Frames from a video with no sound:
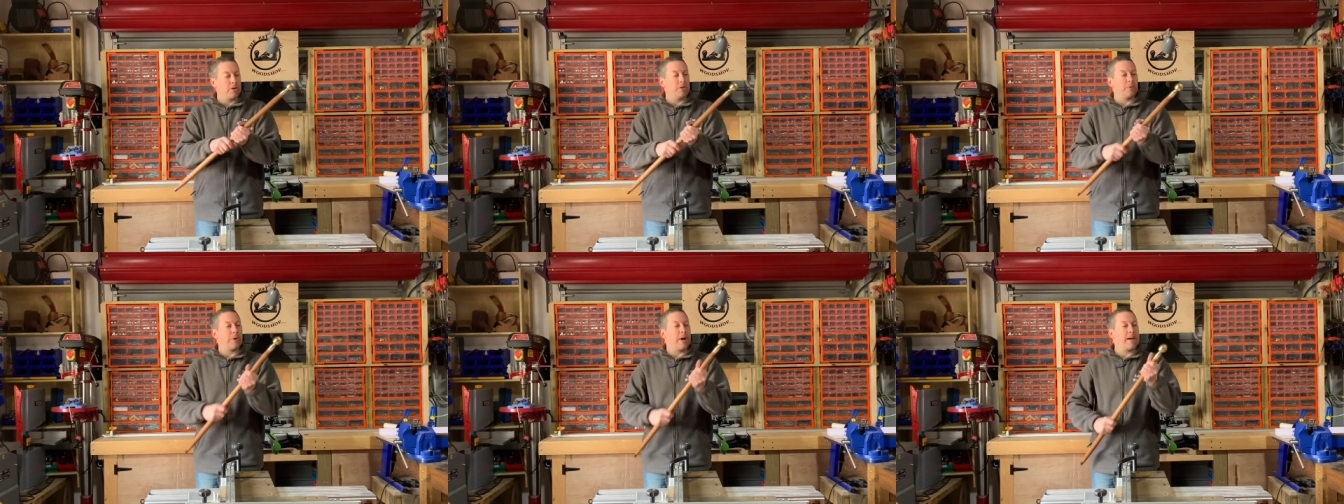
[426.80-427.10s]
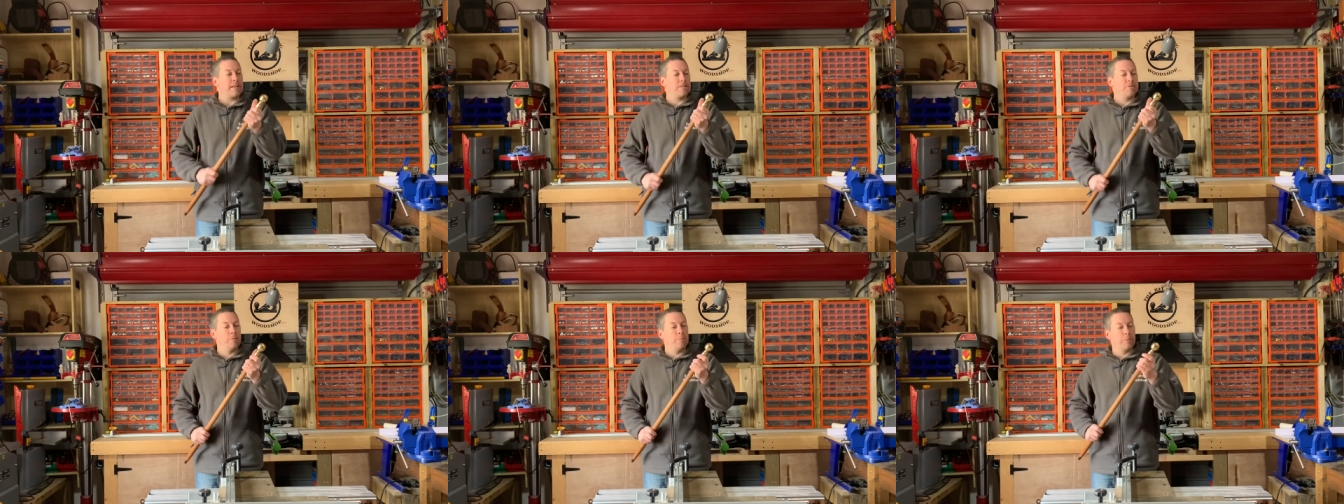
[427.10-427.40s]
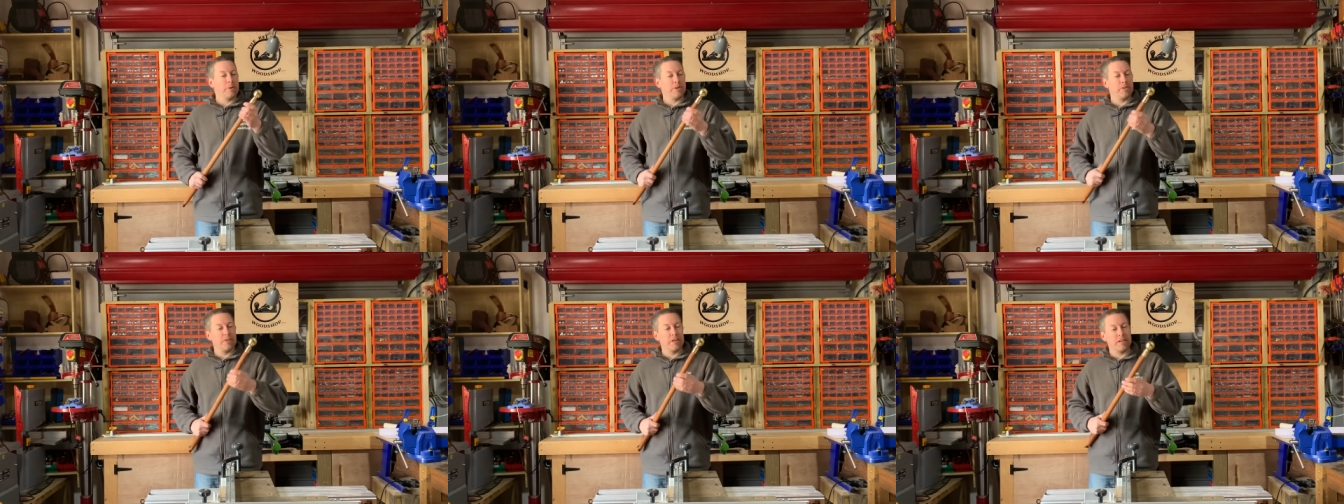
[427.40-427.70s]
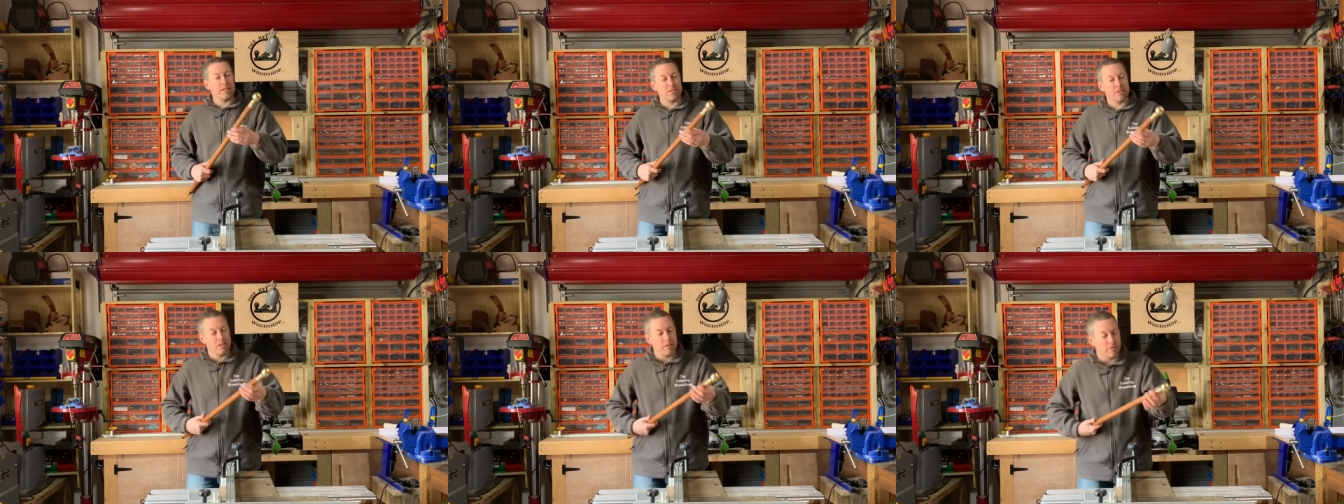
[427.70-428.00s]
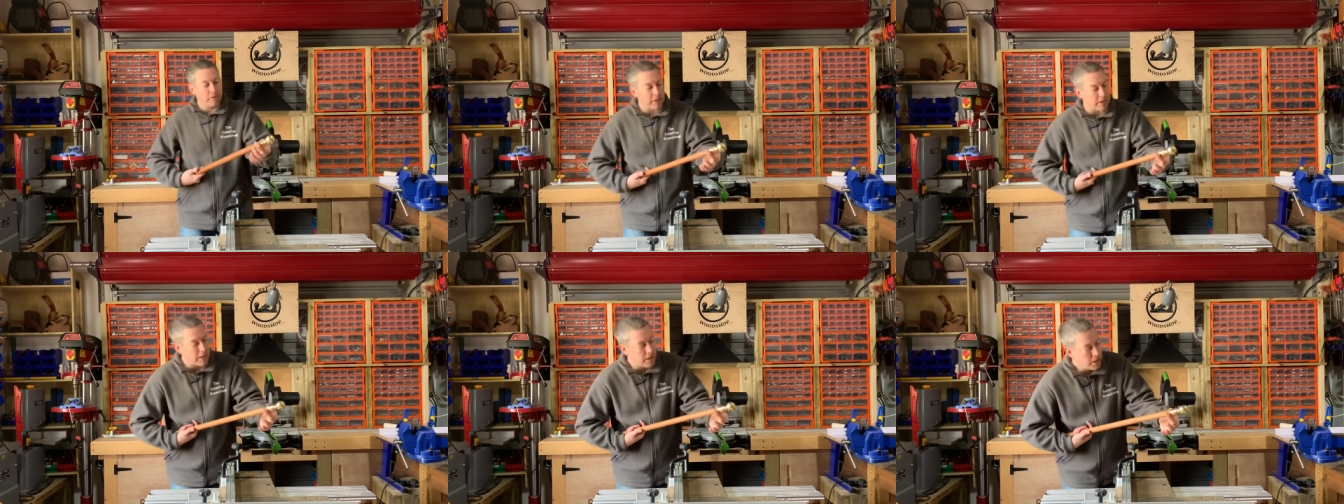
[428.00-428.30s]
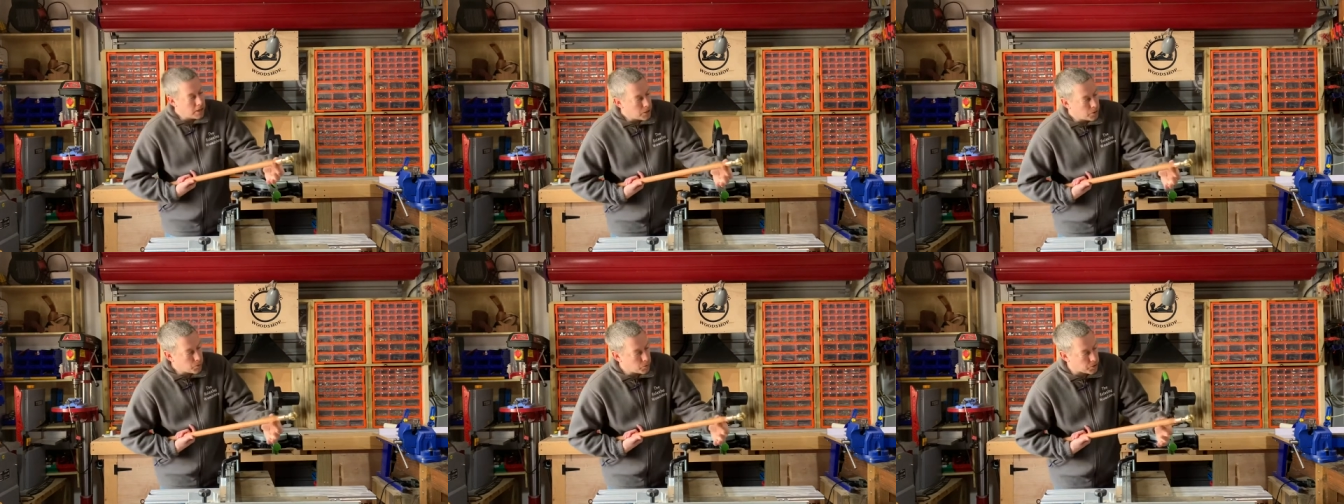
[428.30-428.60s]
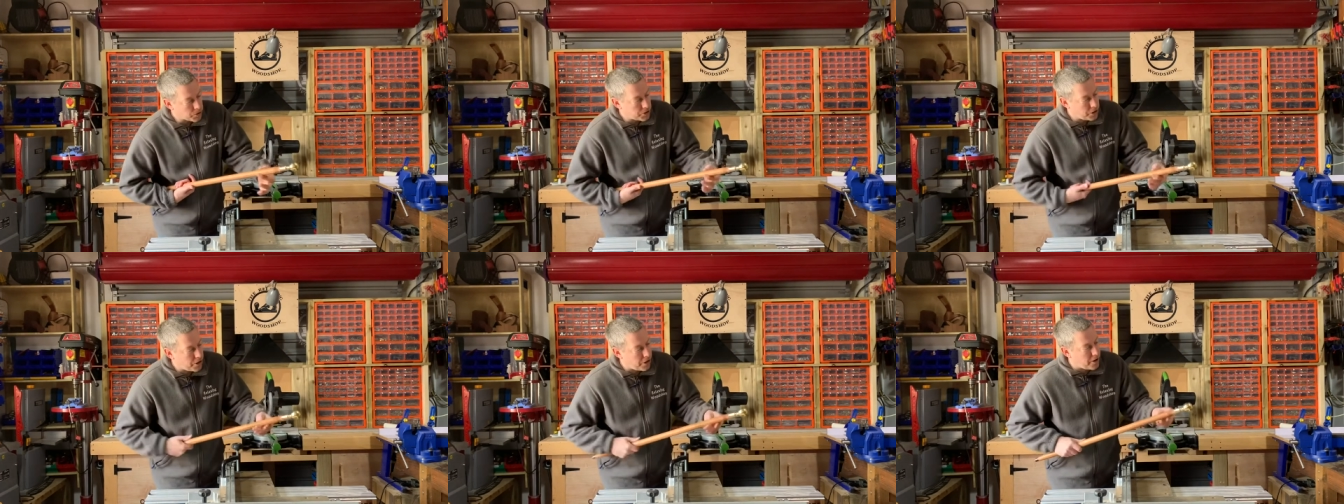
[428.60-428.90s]
to the rest of it, but I think it's lovely
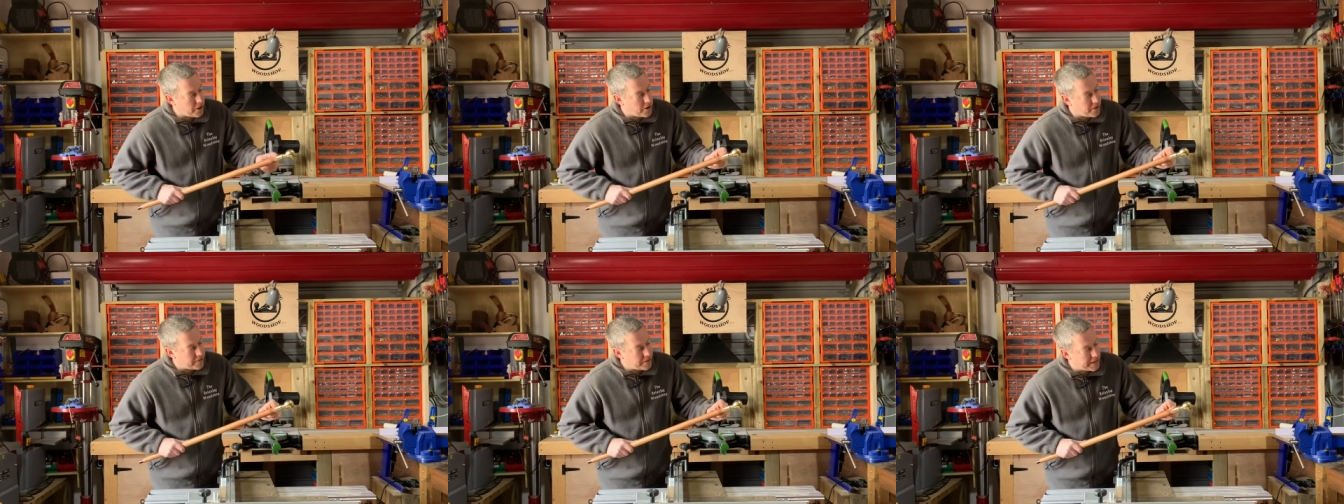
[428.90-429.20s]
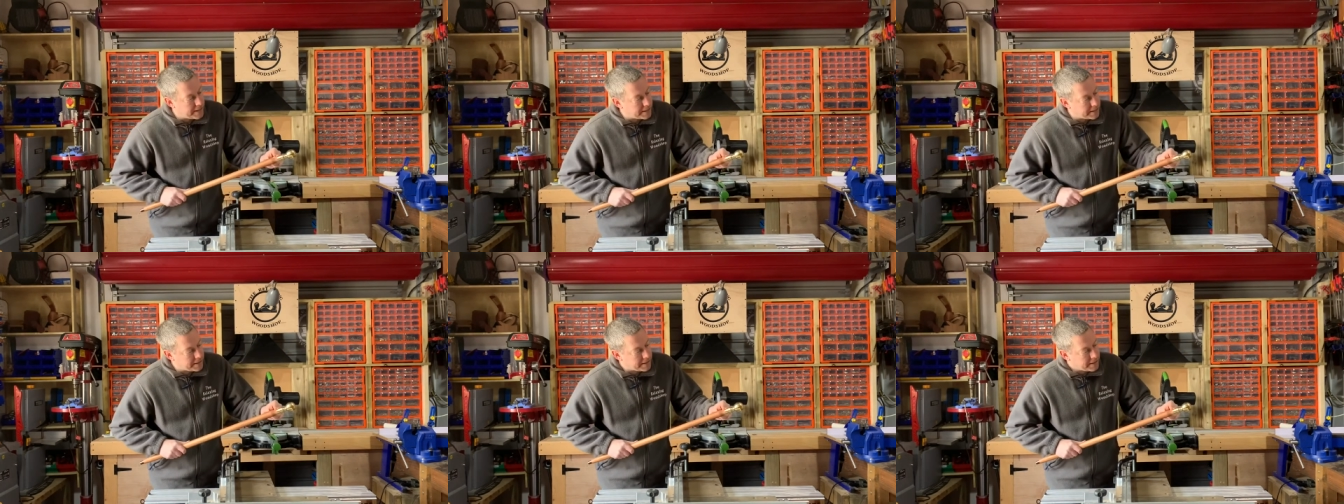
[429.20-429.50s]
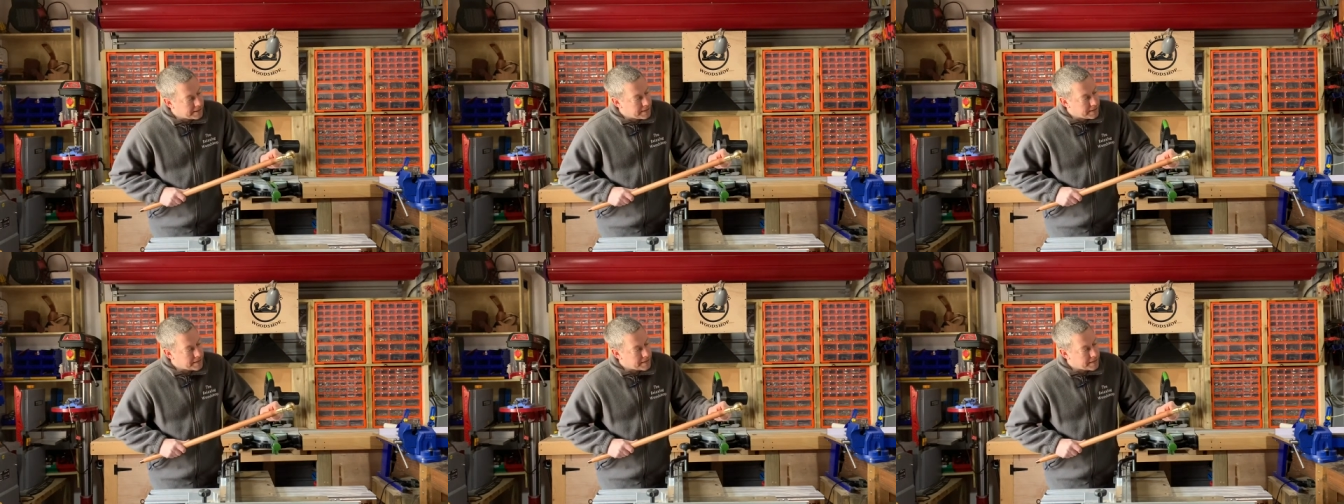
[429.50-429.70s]
with the curve in,